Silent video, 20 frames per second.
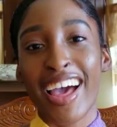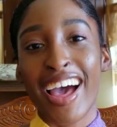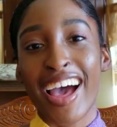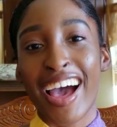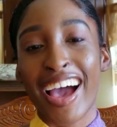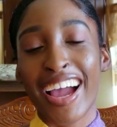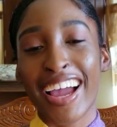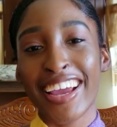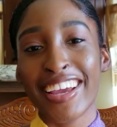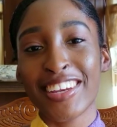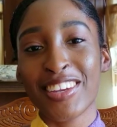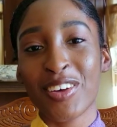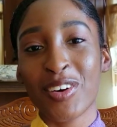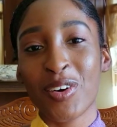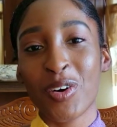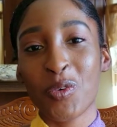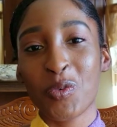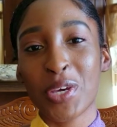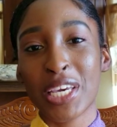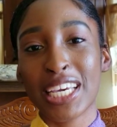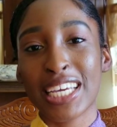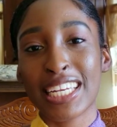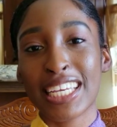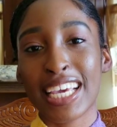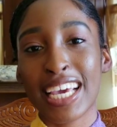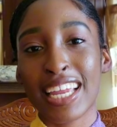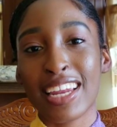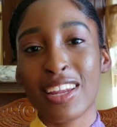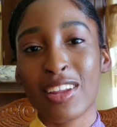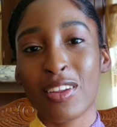I know we can
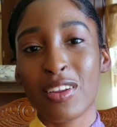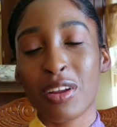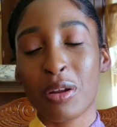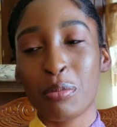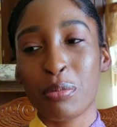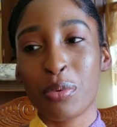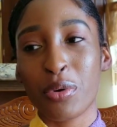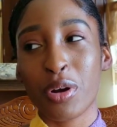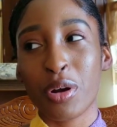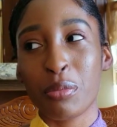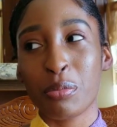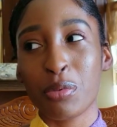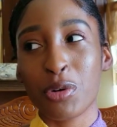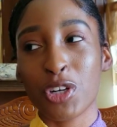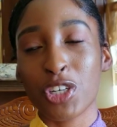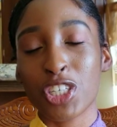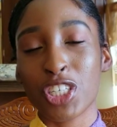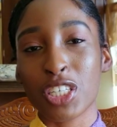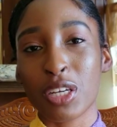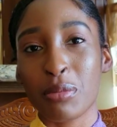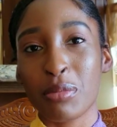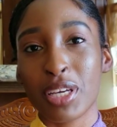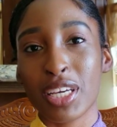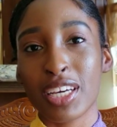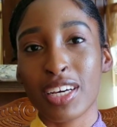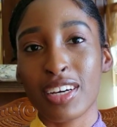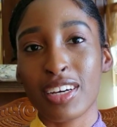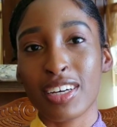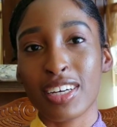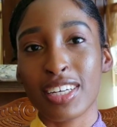get a lot of peer pressure
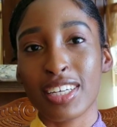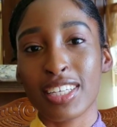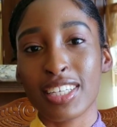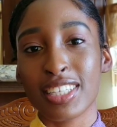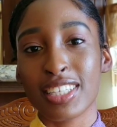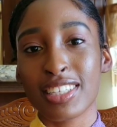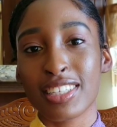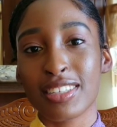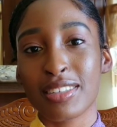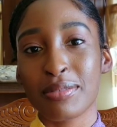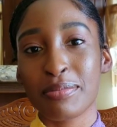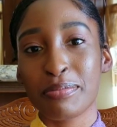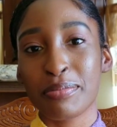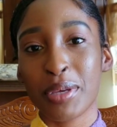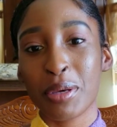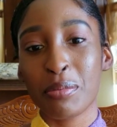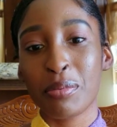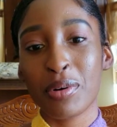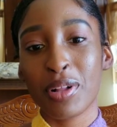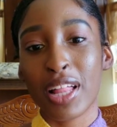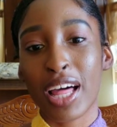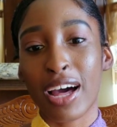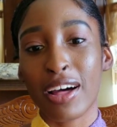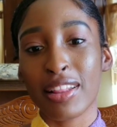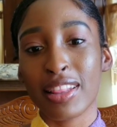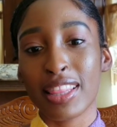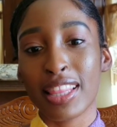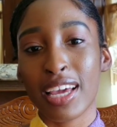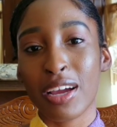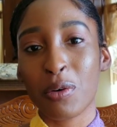because people
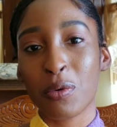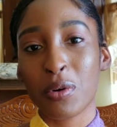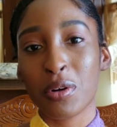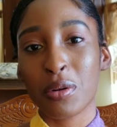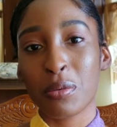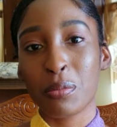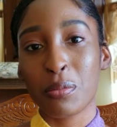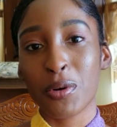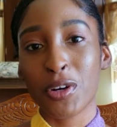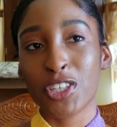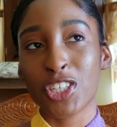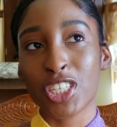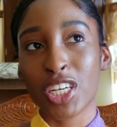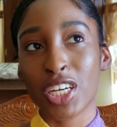out there will pressure